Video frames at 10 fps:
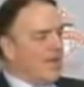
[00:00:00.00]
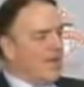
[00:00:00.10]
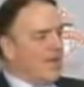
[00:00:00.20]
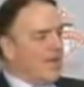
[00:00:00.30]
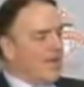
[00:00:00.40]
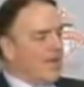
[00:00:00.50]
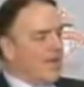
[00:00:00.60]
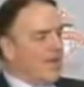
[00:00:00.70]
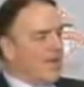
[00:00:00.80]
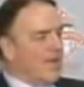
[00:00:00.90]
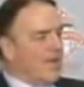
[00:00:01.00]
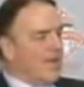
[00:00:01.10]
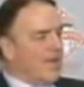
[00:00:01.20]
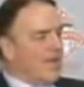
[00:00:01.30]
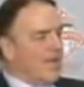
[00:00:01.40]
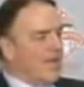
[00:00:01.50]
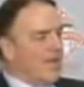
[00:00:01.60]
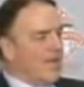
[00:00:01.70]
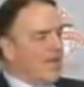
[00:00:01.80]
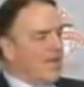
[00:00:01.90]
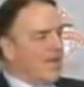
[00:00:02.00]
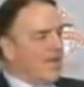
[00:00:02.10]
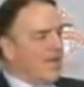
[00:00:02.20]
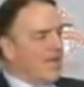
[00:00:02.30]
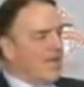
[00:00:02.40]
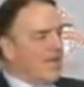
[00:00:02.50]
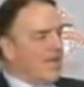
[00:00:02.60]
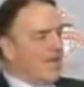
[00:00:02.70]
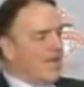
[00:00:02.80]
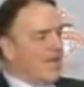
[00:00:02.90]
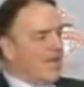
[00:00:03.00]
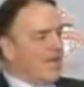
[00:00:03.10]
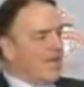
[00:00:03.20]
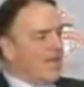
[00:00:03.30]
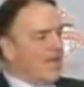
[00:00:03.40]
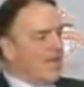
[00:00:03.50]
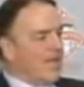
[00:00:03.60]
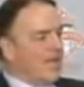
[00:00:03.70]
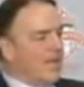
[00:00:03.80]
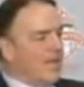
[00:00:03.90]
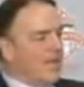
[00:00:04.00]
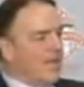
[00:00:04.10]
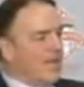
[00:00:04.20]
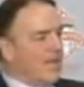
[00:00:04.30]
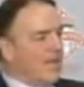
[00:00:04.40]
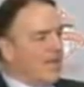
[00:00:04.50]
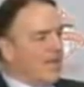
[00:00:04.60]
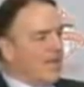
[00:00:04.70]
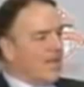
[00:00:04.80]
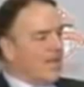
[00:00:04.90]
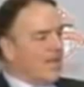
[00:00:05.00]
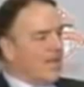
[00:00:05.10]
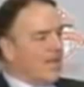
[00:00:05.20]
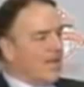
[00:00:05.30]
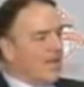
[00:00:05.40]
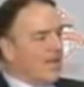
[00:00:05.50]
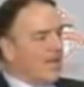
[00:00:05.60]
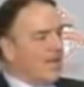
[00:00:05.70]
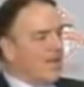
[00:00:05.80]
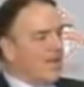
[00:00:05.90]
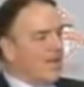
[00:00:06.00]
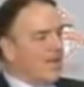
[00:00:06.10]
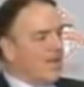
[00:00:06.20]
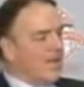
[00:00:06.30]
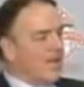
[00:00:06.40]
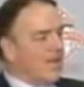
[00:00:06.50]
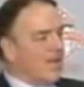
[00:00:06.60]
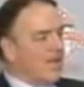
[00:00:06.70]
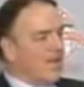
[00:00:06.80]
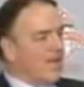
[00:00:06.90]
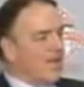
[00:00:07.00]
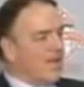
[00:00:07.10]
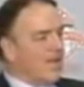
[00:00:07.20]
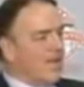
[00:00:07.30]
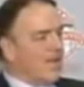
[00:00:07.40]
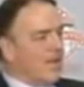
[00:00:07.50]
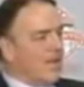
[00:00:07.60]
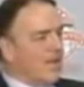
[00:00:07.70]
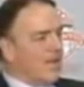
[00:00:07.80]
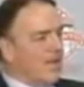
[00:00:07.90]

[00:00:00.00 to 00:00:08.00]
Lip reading: (silent)